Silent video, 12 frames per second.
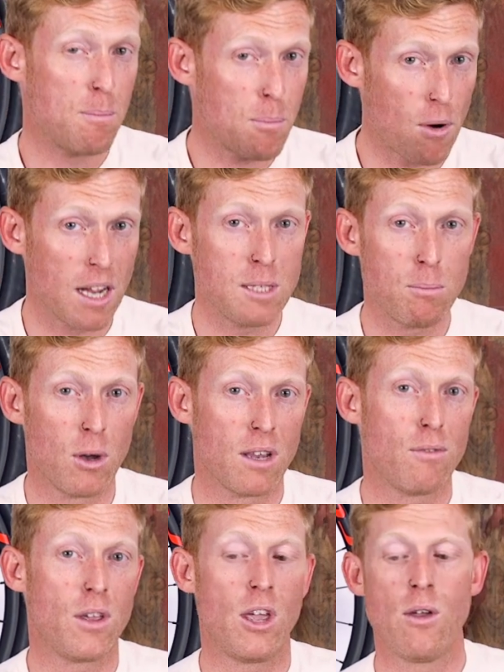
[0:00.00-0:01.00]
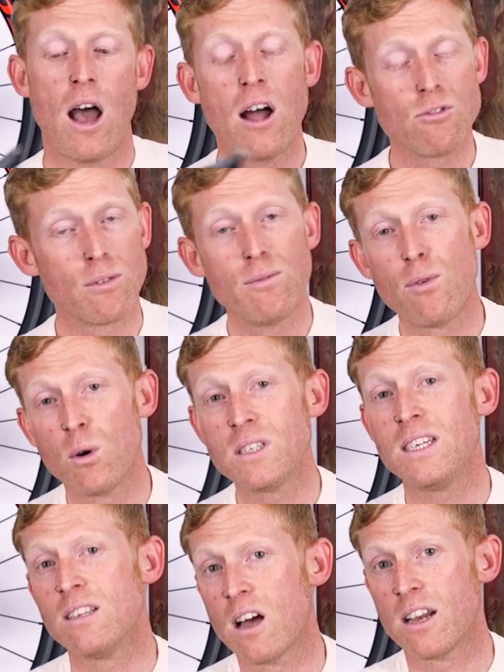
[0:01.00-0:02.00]
price point of view,
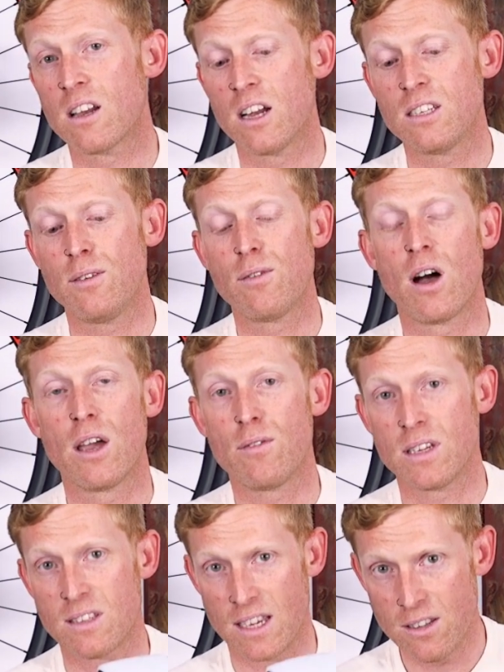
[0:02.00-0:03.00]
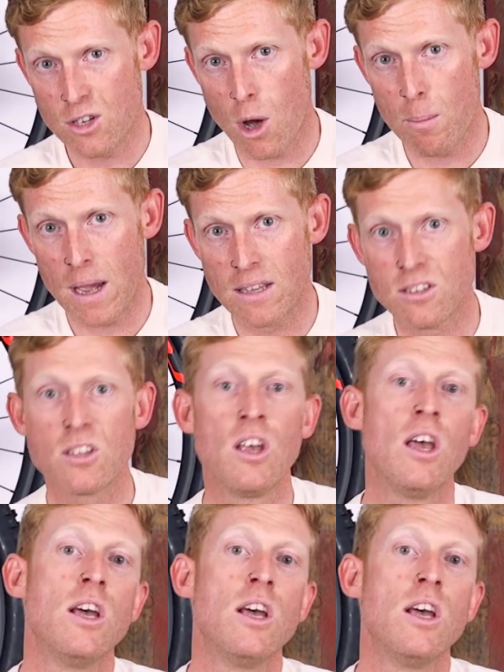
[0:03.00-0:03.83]
$149.95 is the top end.